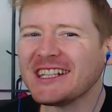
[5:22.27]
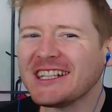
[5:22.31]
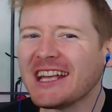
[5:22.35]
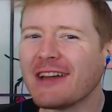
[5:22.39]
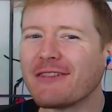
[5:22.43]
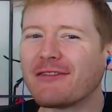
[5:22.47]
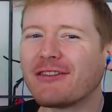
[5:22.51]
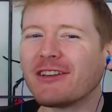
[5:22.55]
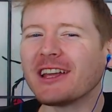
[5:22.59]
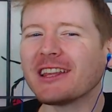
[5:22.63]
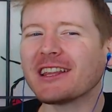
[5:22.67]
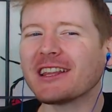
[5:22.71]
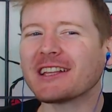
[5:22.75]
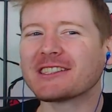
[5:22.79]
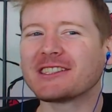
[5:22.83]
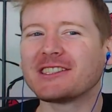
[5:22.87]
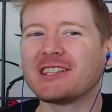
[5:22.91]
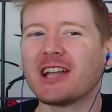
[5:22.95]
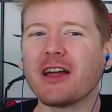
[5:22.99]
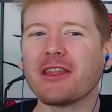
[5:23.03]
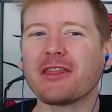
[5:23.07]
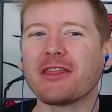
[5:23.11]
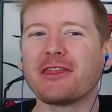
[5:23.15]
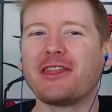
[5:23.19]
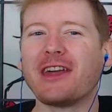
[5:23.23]
I feel like that's
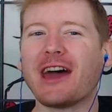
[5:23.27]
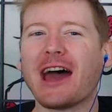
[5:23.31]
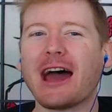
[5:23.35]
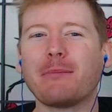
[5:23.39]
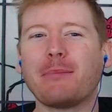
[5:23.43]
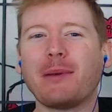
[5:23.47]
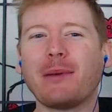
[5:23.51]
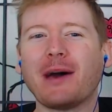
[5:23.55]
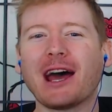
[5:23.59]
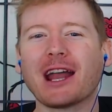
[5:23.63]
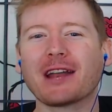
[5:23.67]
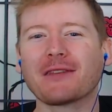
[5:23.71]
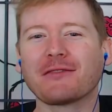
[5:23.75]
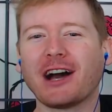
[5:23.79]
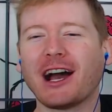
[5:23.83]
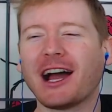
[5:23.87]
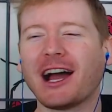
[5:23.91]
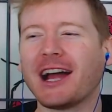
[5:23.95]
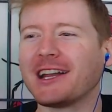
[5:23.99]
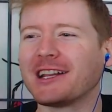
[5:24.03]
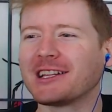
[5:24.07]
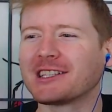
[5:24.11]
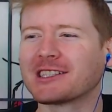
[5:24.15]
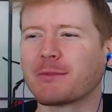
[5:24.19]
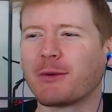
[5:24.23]
not that bad. You're in the bushes, I
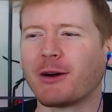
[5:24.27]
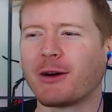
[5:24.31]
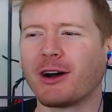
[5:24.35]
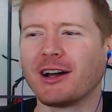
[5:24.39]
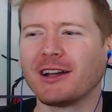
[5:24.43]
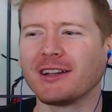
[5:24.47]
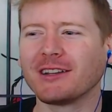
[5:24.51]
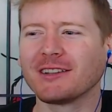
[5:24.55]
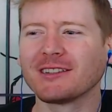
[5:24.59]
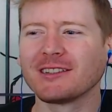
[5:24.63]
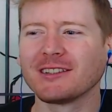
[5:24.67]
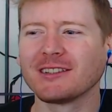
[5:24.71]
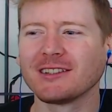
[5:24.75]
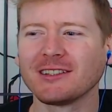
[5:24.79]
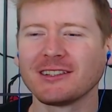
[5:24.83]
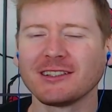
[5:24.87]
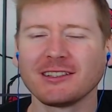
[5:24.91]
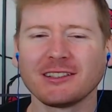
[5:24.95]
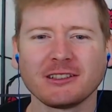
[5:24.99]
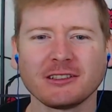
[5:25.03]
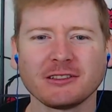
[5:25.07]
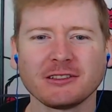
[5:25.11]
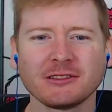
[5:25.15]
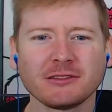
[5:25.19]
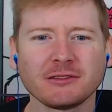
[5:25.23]
will find you. I
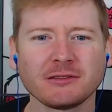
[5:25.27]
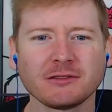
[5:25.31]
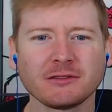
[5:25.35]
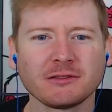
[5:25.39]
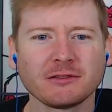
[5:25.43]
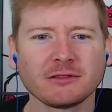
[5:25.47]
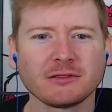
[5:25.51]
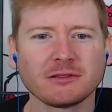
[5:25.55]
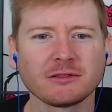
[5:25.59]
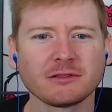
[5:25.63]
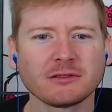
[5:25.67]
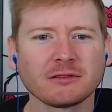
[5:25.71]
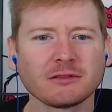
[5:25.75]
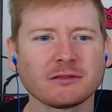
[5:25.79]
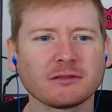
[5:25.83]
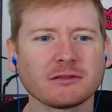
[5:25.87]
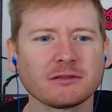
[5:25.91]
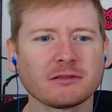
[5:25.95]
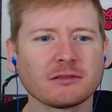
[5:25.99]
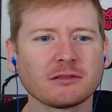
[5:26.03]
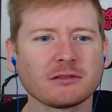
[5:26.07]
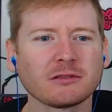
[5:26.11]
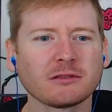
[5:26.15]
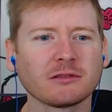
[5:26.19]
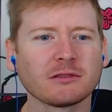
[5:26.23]
feel like a
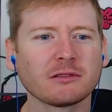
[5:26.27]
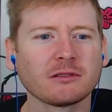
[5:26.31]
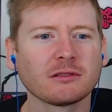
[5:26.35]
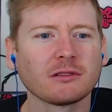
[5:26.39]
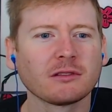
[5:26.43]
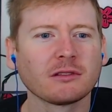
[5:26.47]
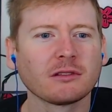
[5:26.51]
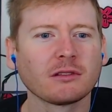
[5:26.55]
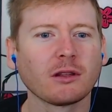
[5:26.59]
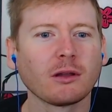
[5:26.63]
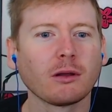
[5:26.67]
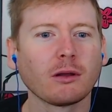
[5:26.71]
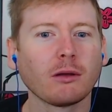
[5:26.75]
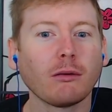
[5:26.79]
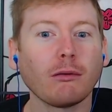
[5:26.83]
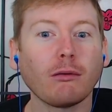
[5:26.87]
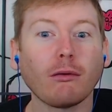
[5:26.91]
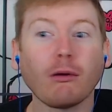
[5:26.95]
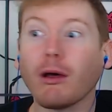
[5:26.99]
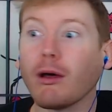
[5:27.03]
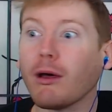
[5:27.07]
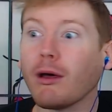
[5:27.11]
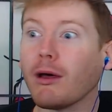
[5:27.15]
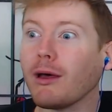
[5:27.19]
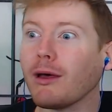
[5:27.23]
paedophile.
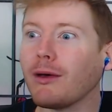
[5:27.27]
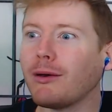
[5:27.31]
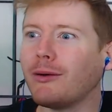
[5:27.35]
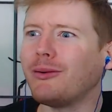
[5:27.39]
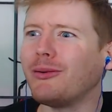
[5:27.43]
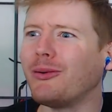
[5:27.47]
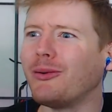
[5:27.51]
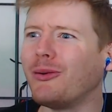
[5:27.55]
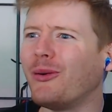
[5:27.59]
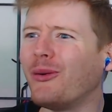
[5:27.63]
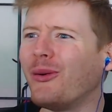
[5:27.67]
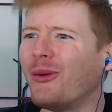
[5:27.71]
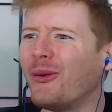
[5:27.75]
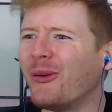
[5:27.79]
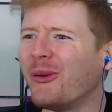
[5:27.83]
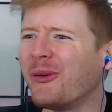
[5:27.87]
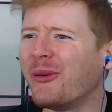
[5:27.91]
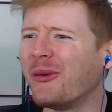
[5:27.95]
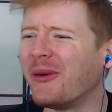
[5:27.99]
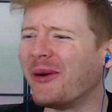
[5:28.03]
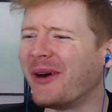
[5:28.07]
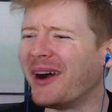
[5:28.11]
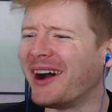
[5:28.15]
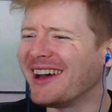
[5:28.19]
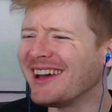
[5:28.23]

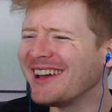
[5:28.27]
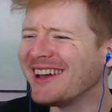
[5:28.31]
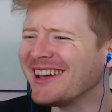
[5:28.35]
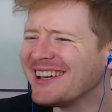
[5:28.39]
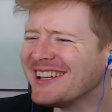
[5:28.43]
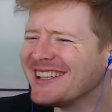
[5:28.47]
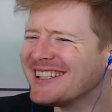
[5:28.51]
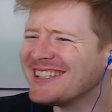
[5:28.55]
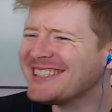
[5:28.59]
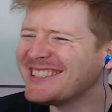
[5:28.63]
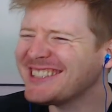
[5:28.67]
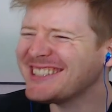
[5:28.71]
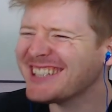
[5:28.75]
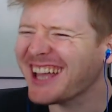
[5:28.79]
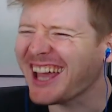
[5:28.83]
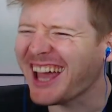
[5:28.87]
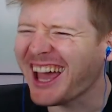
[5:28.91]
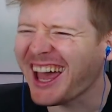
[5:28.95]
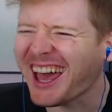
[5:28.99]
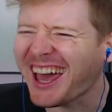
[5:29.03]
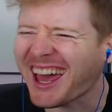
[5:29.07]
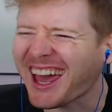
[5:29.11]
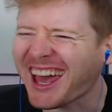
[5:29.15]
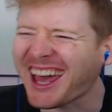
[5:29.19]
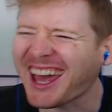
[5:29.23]

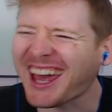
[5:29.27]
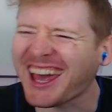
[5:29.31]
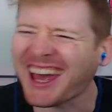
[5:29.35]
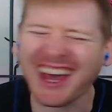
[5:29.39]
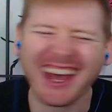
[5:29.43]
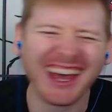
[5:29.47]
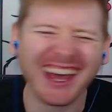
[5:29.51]
What?